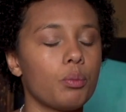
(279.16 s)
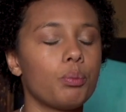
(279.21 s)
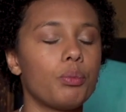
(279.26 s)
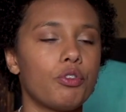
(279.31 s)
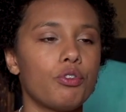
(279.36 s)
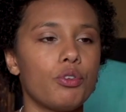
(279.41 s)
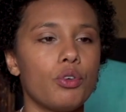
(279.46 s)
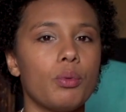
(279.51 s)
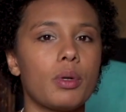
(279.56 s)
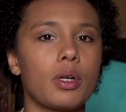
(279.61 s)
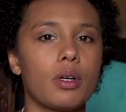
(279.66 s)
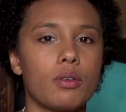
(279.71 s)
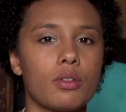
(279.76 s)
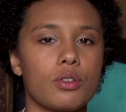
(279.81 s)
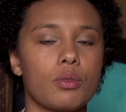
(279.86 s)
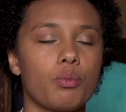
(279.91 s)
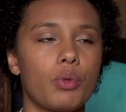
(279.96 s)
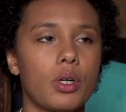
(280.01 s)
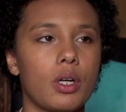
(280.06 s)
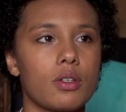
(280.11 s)
before when I
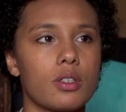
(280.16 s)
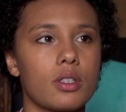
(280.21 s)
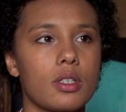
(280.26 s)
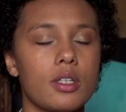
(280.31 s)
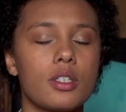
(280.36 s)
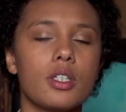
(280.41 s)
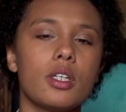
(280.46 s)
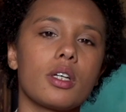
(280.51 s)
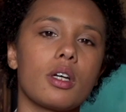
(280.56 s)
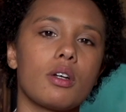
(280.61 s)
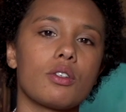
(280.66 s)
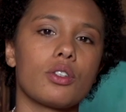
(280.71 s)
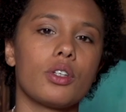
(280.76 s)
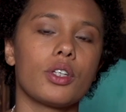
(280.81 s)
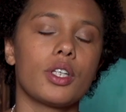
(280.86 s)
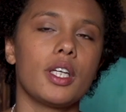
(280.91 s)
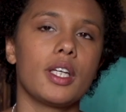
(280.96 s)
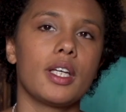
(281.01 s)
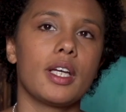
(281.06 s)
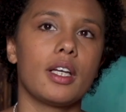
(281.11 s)
was studying, I was
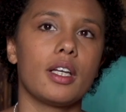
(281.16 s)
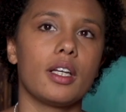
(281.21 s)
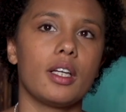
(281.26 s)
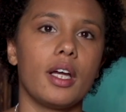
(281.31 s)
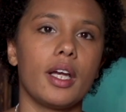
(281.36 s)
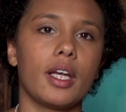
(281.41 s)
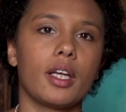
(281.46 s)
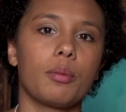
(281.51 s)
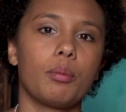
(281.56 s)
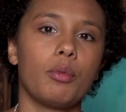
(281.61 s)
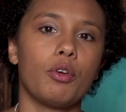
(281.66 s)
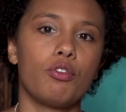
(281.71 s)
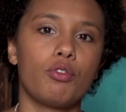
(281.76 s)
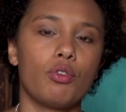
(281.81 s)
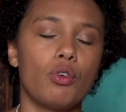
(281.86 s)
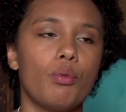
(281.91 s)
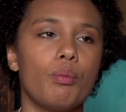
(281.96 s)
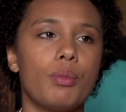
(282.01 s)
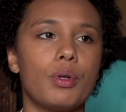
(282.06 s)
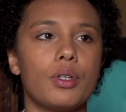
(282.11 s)
looking at like
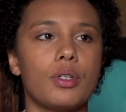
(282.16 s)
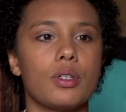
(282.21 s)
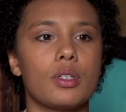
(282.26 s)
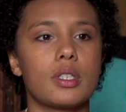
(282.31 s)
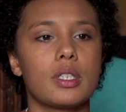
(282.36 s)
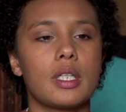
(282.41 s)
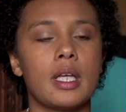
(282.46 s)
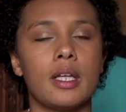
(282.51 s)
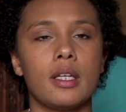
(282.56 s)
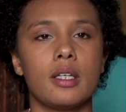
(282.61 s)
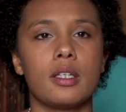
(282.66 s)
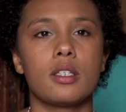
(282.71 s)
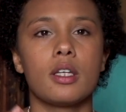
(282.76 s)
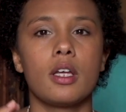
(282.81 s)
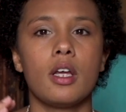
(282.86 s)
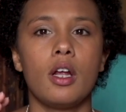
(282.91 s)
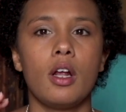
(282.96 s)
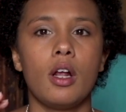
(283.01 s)
performance and